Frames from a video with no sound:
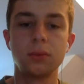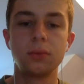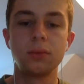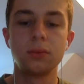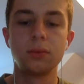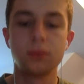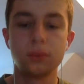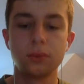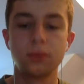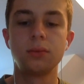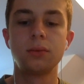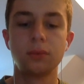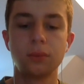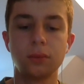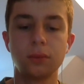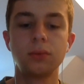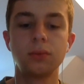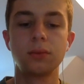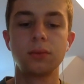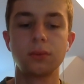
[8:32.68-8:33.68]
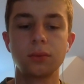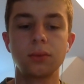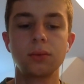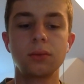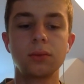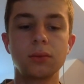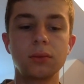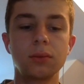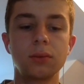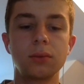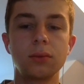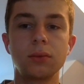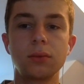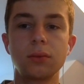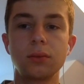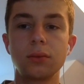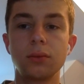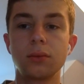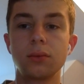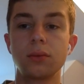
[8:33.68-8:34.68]

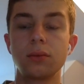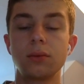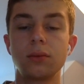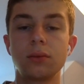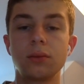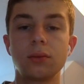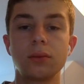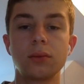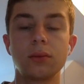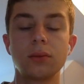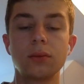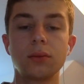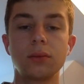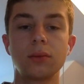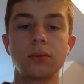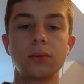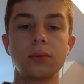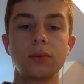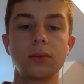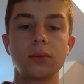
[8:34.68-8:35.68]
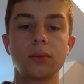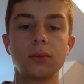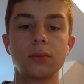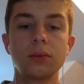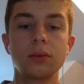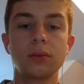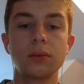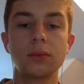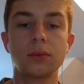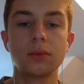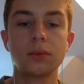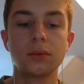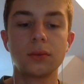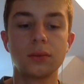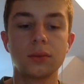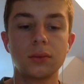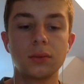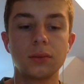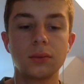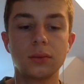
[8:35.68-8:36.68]

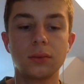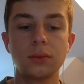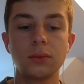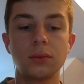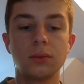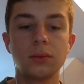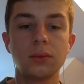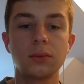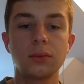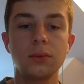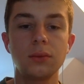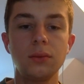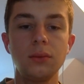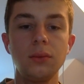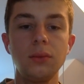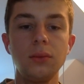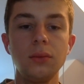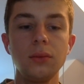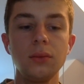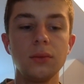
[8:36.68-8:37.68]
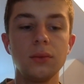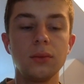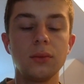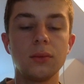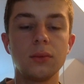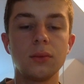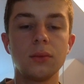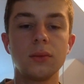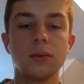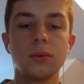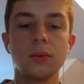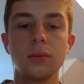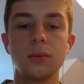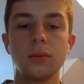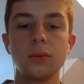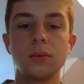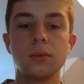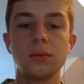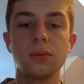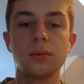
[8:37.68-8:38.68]

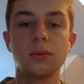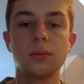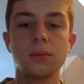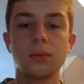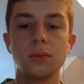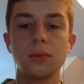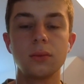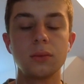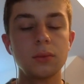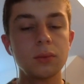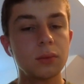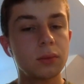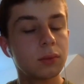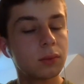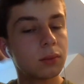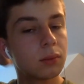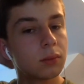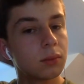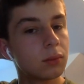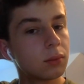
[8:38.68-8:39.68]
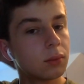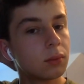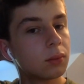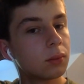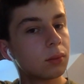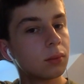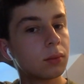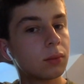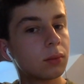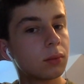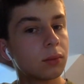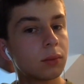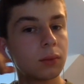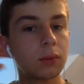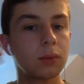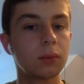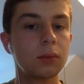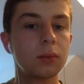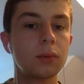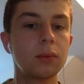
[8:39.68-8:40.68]
The person shown says nothing.